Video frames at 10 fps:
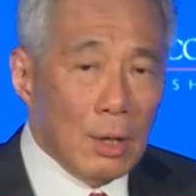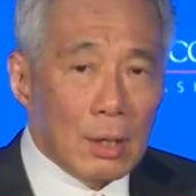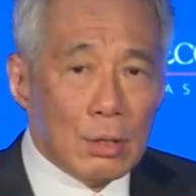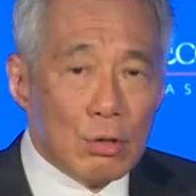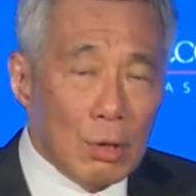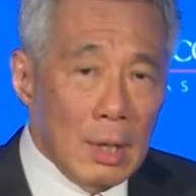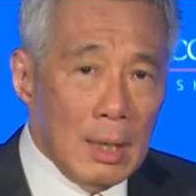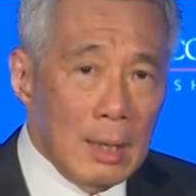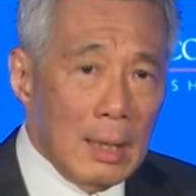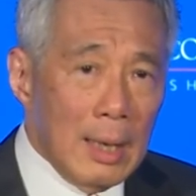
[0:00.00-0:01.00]
not
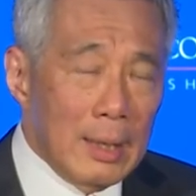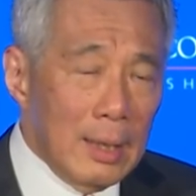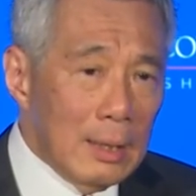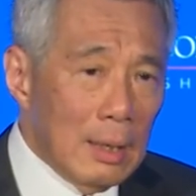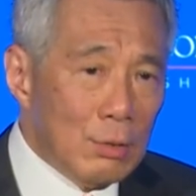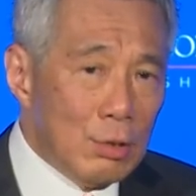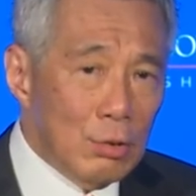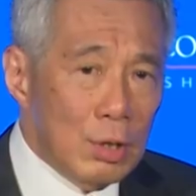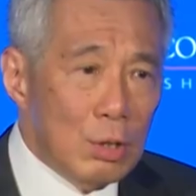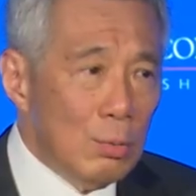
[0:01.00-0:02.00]
sure. I think our
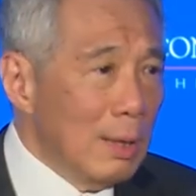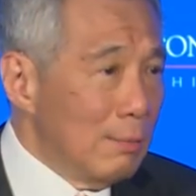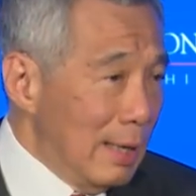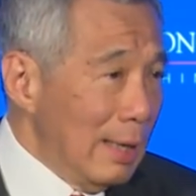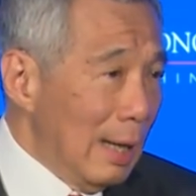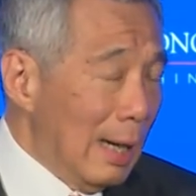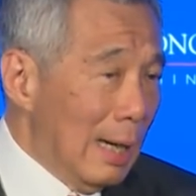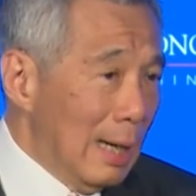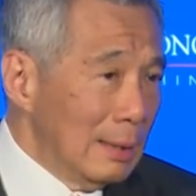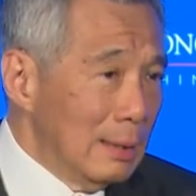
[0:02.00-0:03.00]
students work very
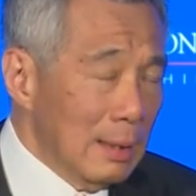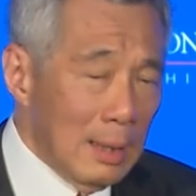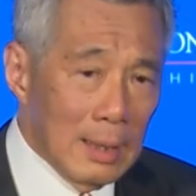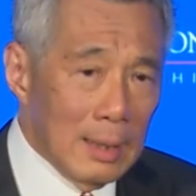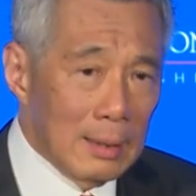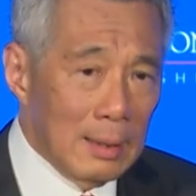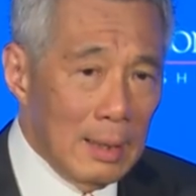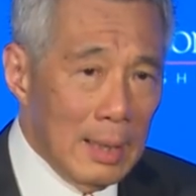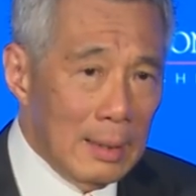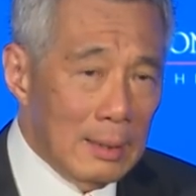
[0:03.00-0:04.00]
hard,
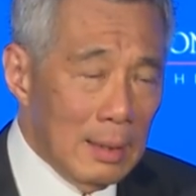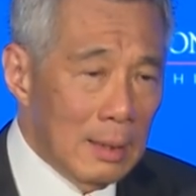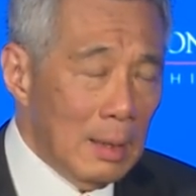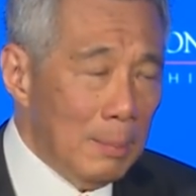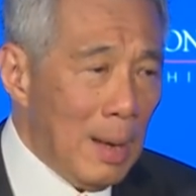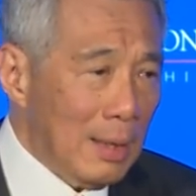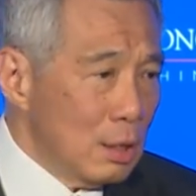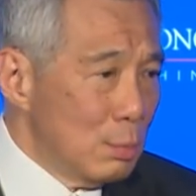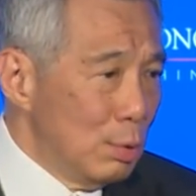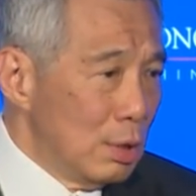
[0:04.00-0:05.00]
and the
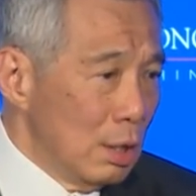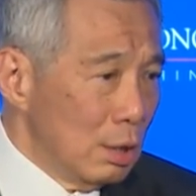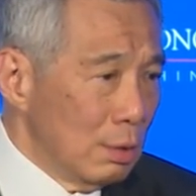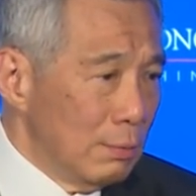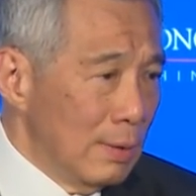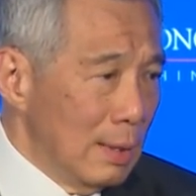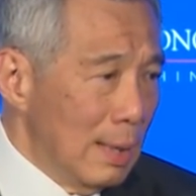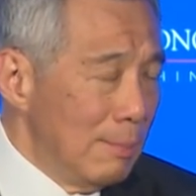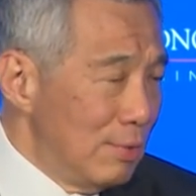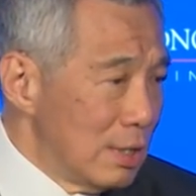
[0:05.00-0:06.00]
parents put a lot of
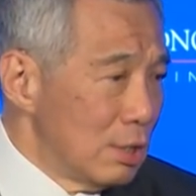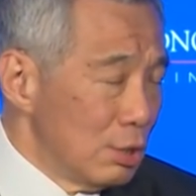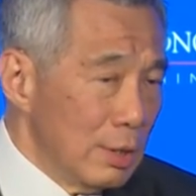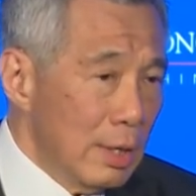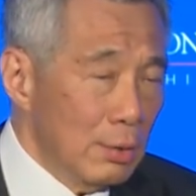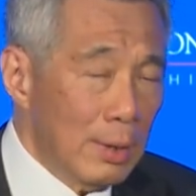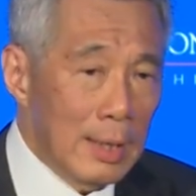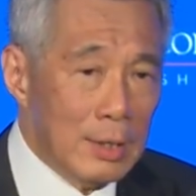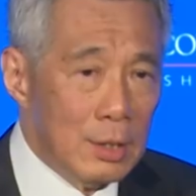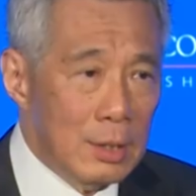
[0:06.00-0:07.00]
emphasis on
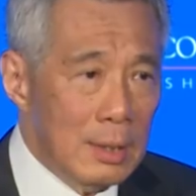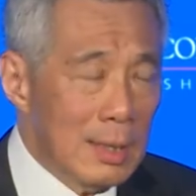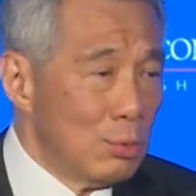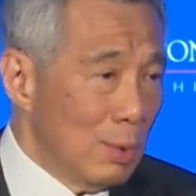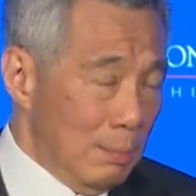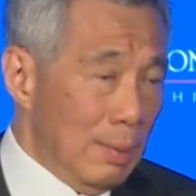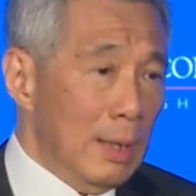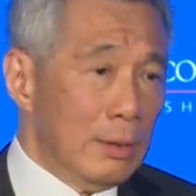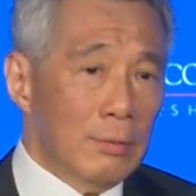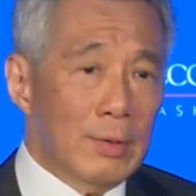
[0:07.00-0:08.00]
education. That's one
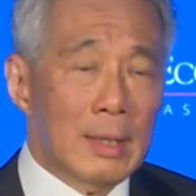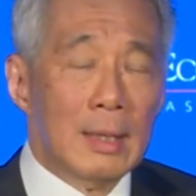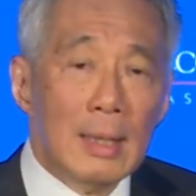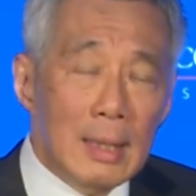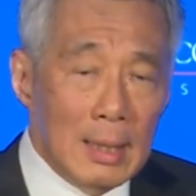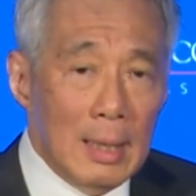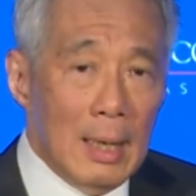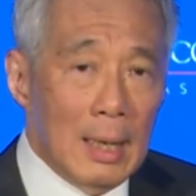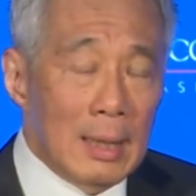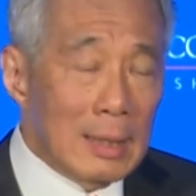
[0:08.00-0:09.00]
part of it.
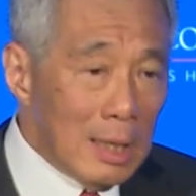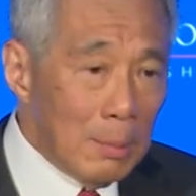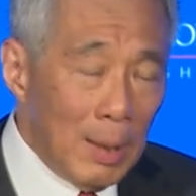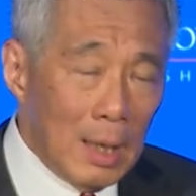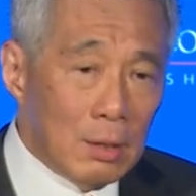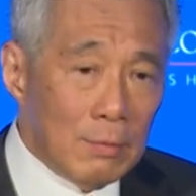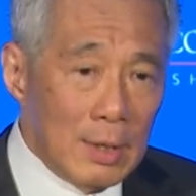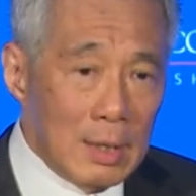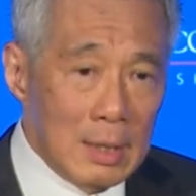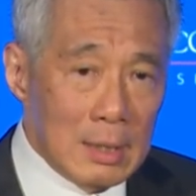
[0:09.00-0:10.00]
Another part of
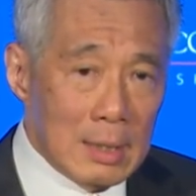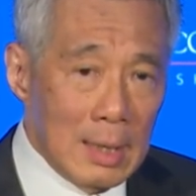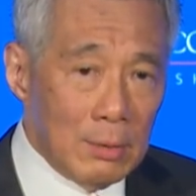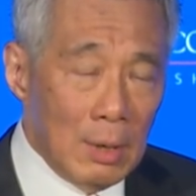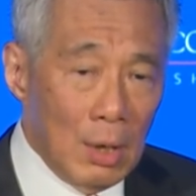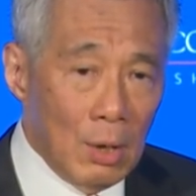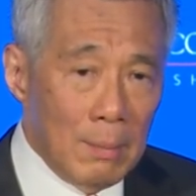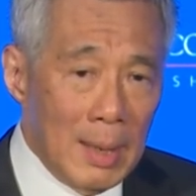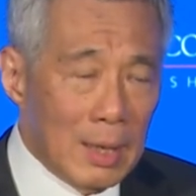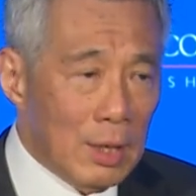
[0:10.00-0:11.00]
it is that our
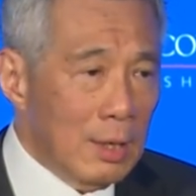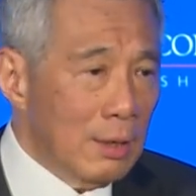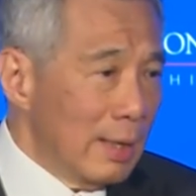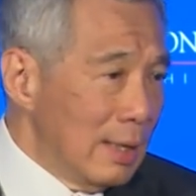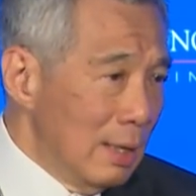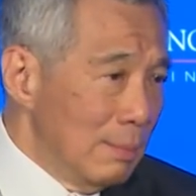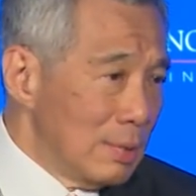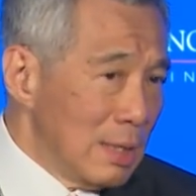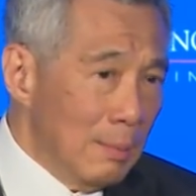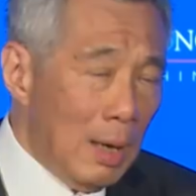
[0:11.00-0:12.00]
math curriculum,
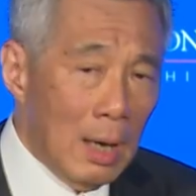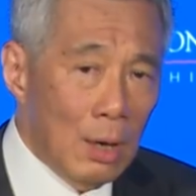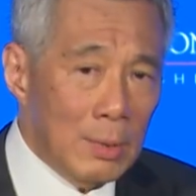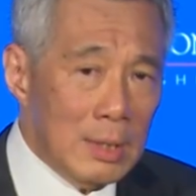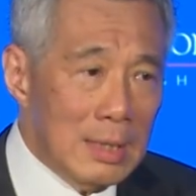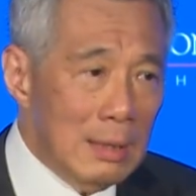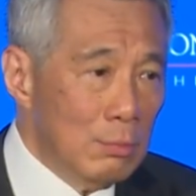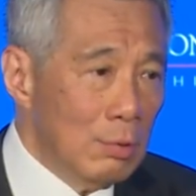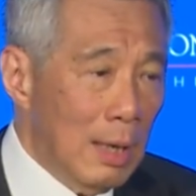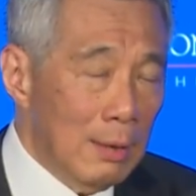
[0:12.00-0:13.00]
somehow we seem
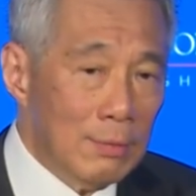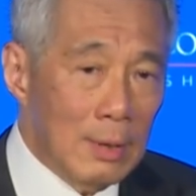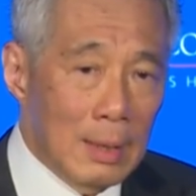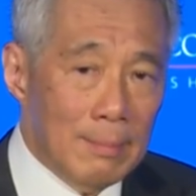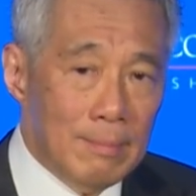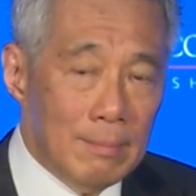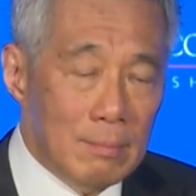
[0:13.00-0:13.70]
to have